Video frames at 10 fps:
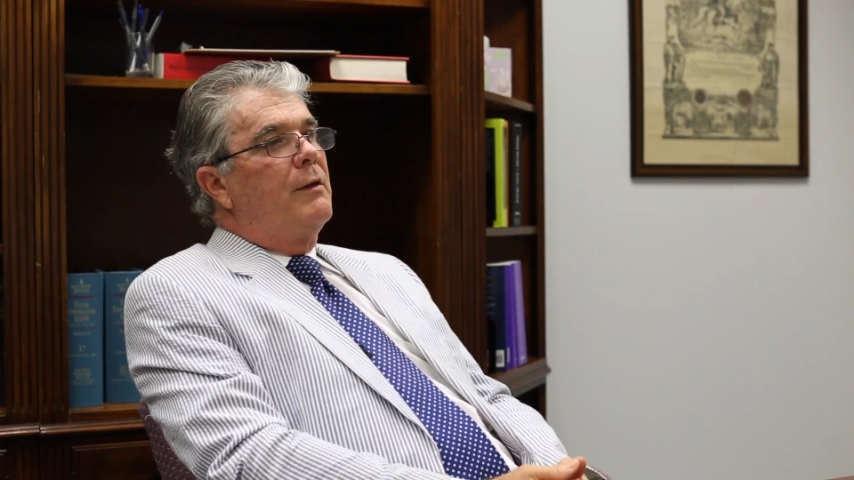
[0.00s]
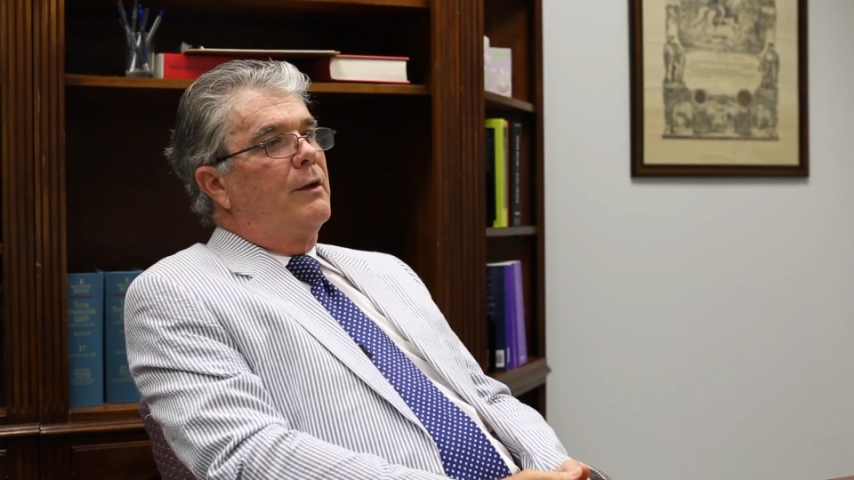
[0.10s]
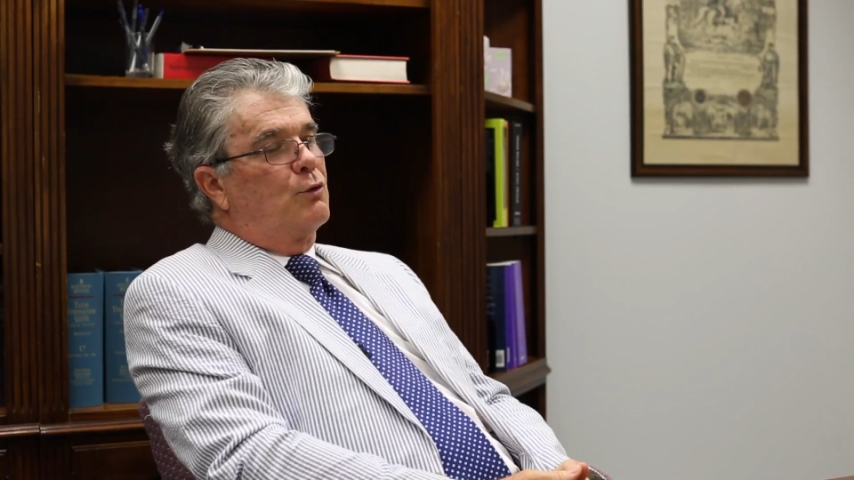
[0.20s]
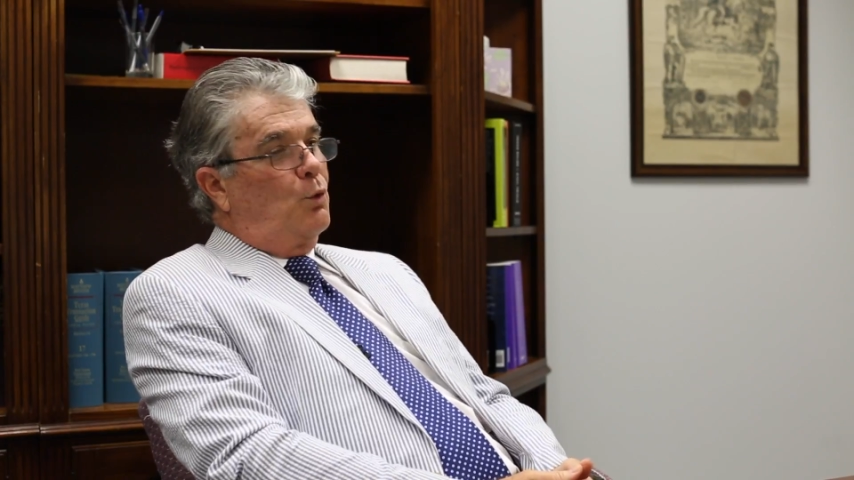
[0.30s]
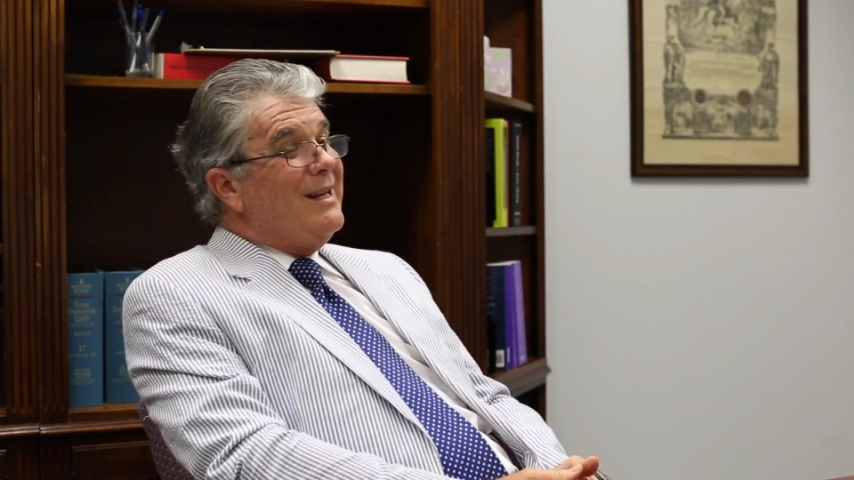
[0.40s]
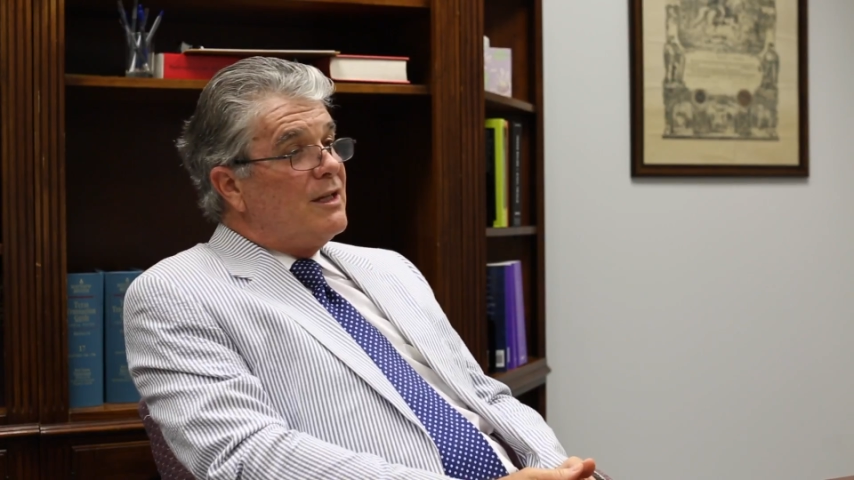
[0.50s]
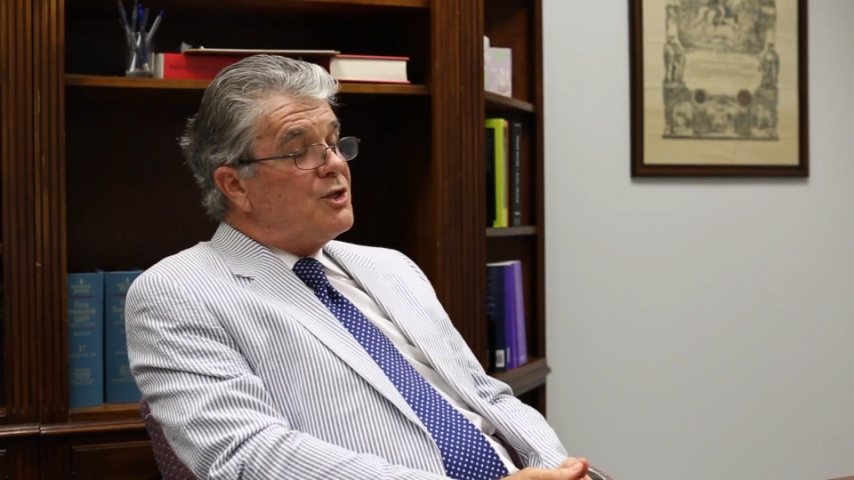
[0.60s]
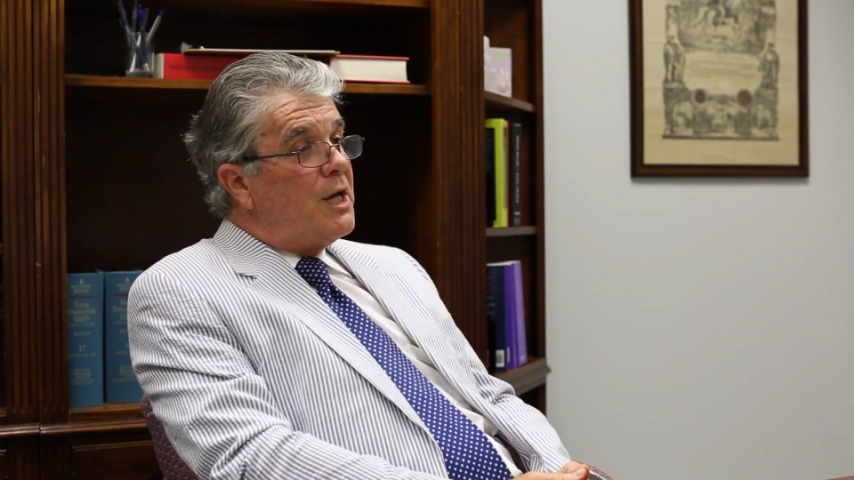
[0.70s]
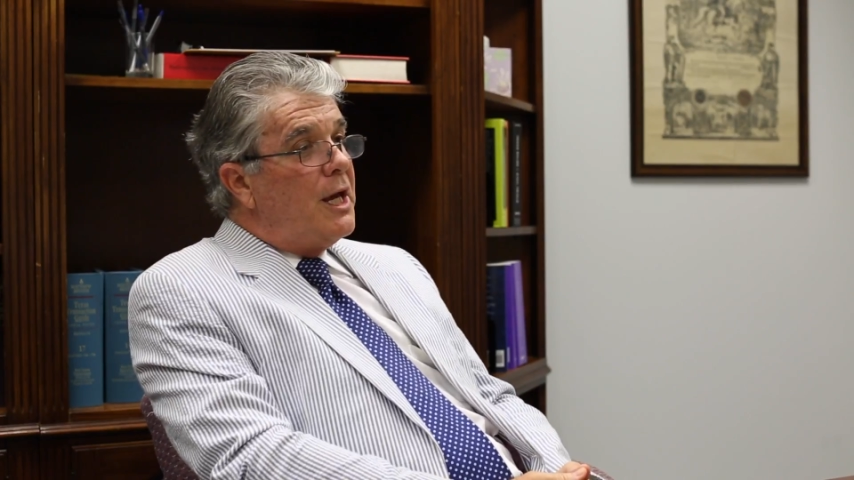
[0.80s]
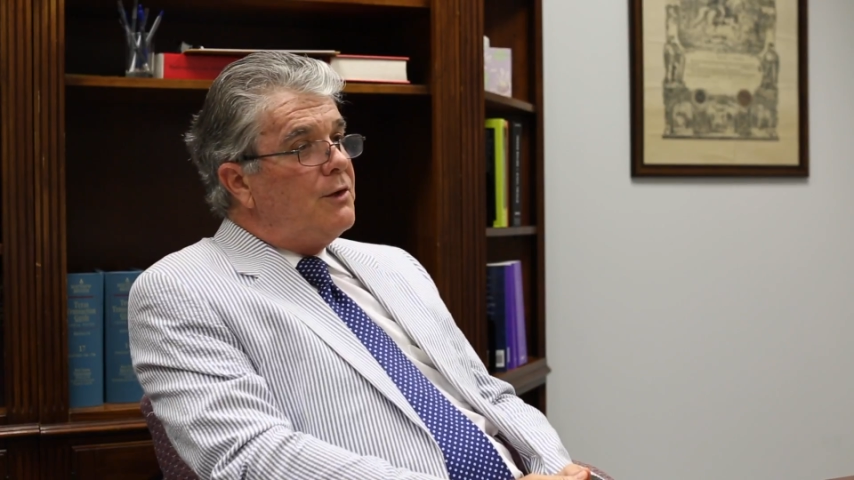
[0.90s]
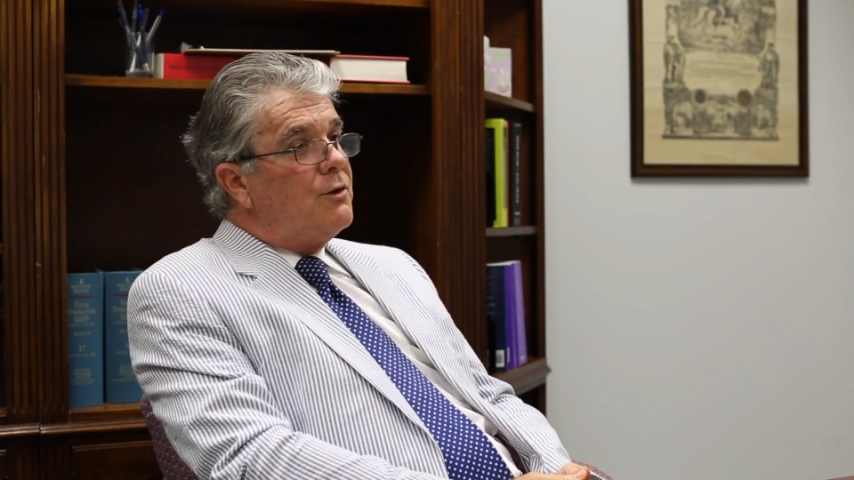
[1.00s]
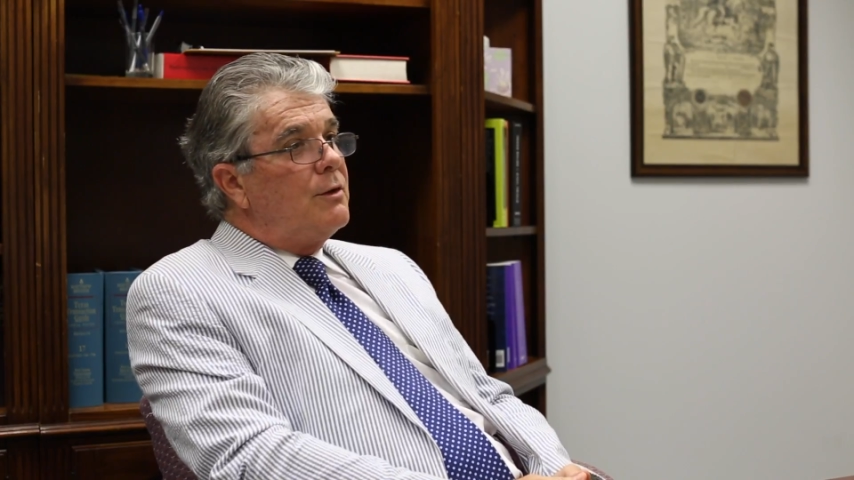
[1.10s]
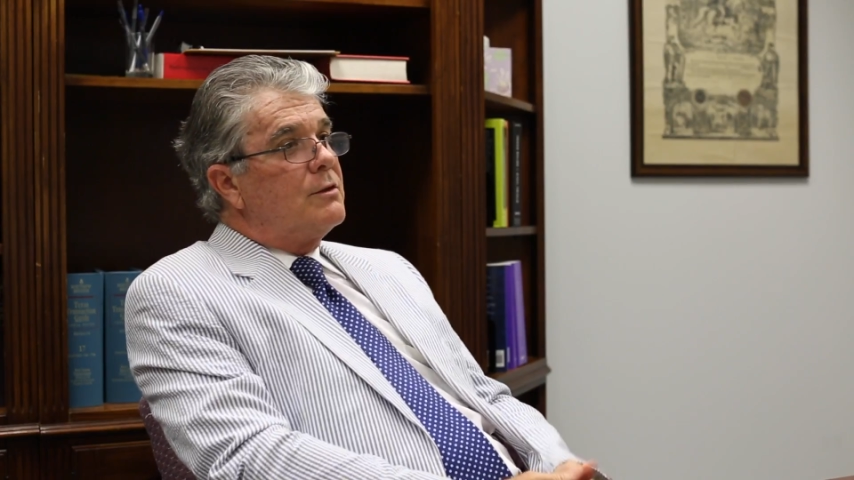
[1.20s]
There's real estate,